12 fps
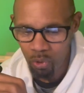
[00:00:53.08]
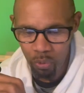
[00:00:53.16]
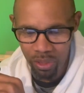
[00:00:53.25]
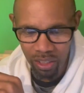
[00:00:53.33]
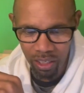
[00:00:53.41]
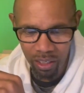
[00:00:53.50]

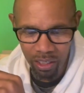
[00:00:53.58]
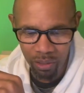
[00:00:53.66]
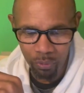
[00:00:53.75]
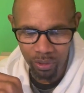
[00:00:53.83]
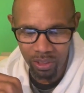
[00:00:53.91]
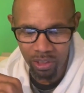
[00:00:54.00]

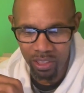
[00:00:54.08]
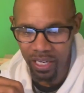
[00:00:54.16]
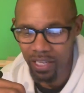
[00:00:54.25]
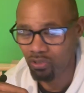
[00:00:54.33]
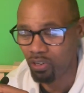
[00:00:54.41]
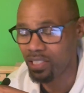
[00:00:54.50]
with
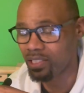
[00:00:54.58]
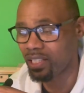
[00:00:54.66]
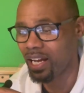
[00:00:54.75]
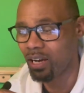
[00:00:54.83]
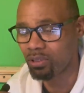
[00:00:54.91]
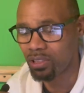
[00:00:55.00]
today's race
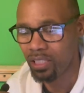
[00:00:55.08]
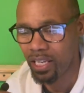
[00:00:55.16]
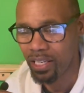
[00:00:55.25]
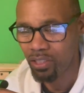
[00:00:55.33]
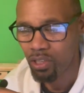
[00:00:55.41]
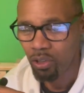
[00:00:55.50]
and how
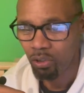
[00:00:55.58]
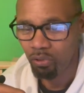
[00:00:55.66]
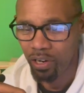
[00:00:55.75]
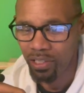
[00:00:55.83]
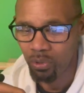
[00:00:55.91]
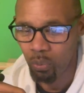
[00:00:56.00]
today's
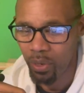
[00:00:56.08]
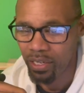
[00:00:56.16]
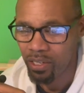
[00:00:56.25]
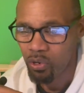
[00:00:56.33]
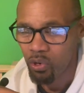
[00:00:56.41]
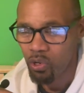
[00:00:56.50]
race
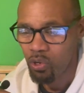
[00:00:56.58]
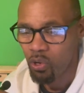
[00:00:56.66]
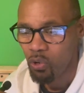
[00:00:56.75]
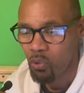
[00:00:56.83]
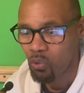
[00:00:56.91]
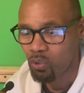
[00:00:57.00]
went.
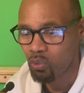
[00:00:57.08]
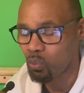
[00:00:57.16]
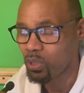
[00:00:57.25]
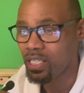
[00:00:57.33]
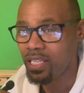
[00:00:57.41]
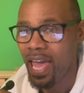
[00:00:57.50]

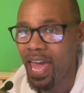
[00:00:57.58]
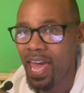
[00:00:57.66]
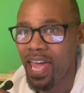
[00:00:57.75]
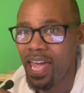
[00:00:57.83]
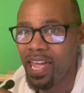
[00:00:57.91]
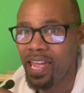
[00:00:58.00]
We
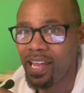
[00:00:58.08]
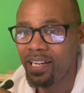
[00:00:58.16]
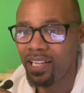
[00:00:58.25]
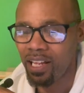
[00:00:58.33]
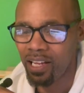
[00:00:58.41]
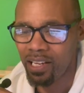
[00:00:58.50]

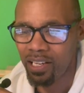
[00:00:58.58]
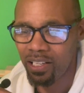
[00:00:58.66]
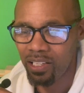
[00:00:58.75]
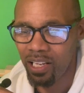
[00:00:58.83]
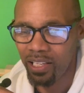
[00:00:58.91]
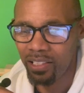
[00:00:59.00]
had
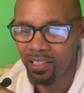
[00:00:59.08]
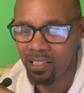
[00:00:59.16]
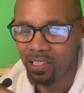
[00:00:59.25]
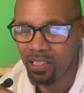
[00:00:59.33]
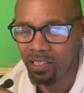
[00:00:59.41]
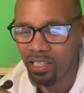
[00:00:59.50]
like
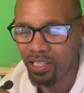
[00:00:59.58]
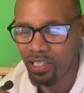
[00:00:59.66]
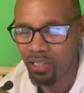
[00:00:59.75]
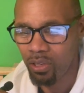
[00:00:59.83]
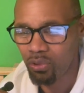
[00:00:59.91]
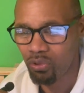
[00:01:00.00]
the
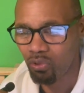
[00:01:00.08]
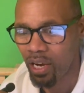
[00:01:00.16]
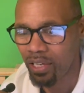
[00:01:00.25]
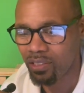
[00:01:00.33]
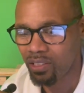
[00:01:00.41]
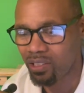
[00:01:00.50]
Ineos
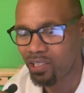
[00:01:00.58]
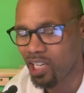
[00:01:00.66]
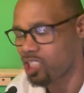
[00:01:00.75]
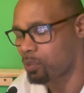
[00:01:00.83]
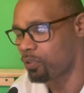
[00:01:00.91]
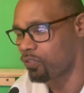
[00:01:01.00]
riders
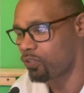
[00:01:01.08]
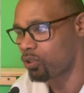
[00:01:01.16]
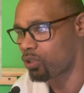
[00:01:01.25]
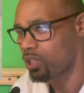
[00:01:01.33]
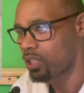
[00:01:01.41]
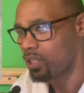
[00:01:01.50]
just
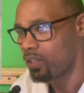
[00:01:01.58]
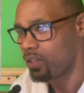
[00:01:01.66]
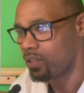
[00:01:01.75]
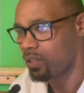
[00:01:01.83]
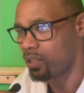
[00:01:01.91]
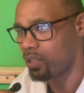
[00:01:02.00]
before
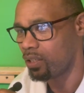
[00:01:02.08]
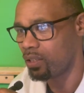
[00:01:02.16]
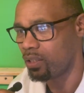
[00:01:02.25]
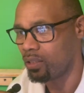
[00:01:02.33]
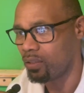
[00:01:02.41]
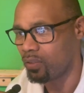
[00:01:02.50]

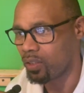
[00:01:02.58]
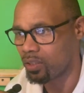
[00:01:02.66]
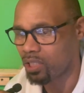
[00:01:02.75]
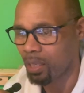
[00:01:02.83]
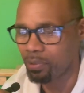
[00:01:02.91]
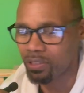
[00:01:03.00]
the
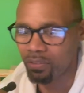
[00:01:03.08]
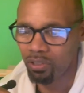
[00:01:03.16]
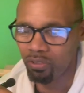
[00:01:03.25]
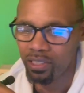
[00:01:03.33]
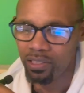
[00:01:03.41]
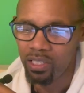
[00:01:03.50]
stoppage of the
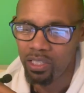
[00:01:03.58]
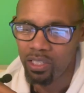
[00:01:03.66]
race,